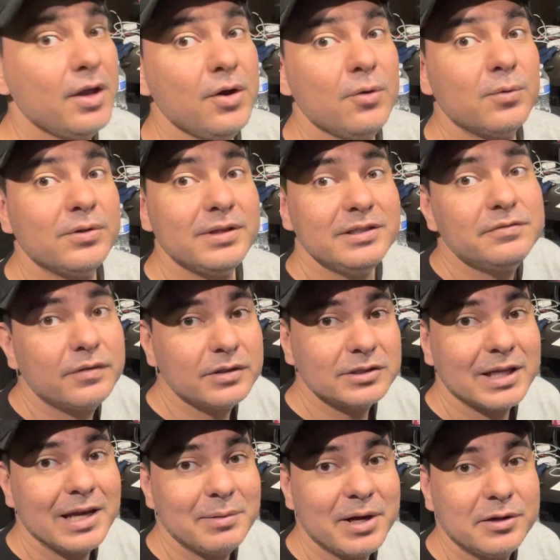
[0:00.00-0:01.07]
when these first
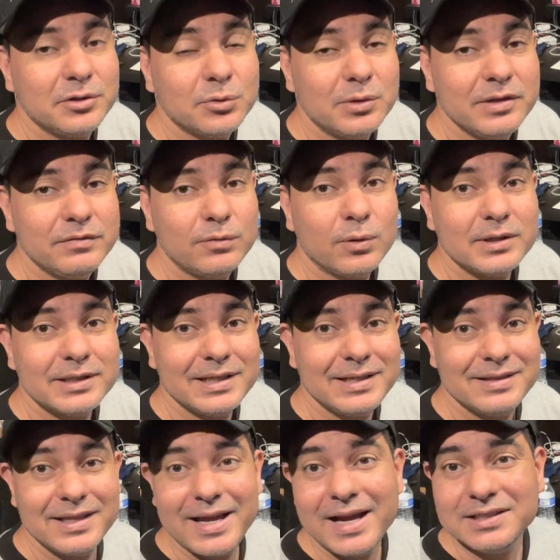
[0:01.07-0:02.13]
came out in
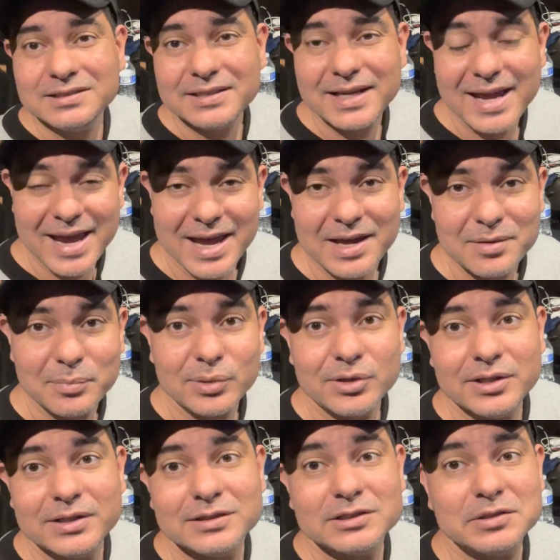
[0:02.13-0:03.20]
2014, they actually had pretty
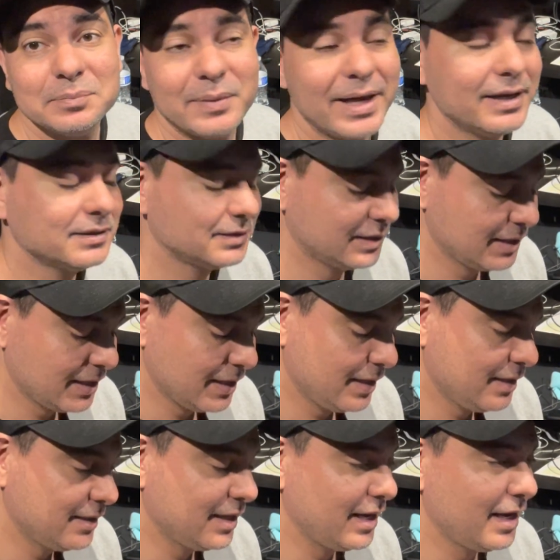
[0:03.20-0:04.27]
good specs.
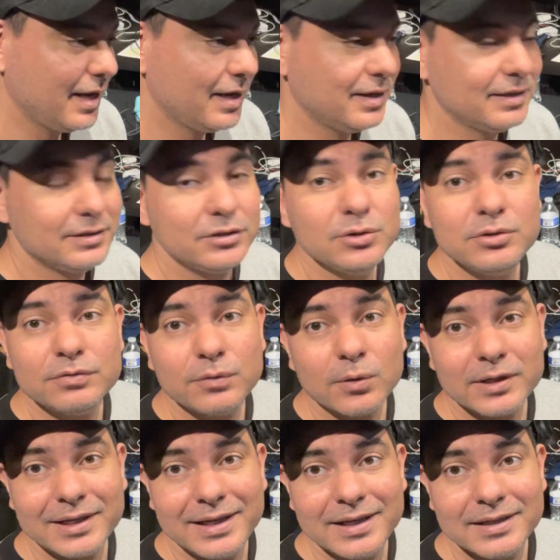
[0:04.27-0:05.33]
They had two to four
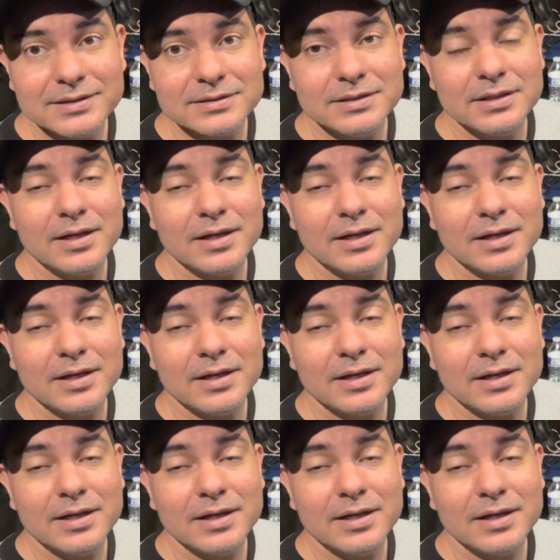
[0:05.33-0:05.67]
gigs